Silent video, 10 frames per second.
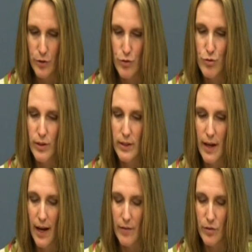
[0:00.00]
You do need
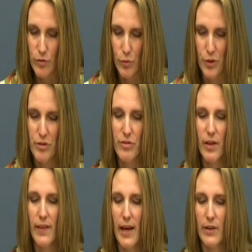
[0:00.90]
to have a
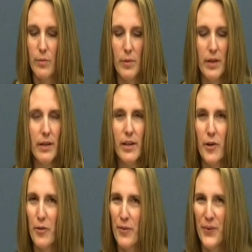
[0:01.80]
source, and that could be an
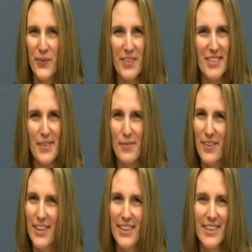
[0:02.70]
interview with
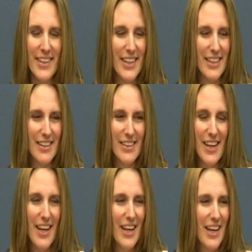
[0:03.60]
someone,
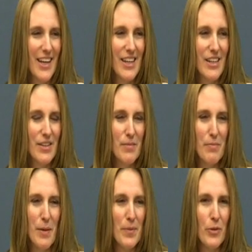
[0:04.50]

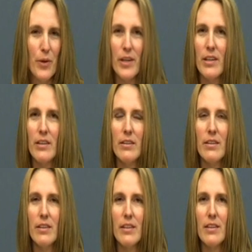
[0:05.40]
maybe doing a
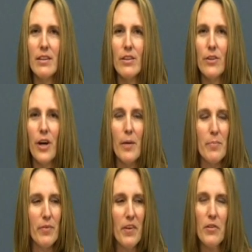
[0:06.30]
little
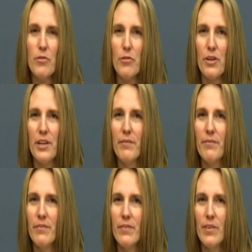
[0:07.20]
lookup of history
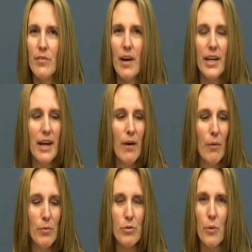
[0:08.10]
to find
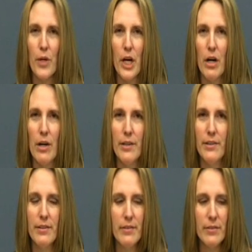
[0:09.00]
out what was going
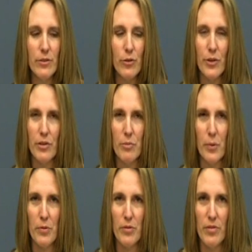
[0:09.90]
on during this
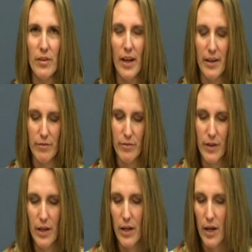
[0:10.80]
person's
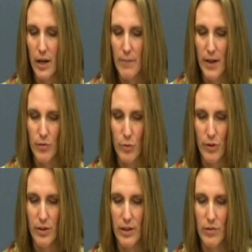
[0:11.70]
life, that
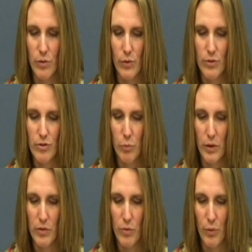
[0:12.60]
sort of thing. So just
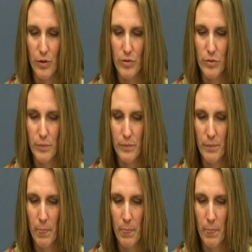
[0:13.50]
one source,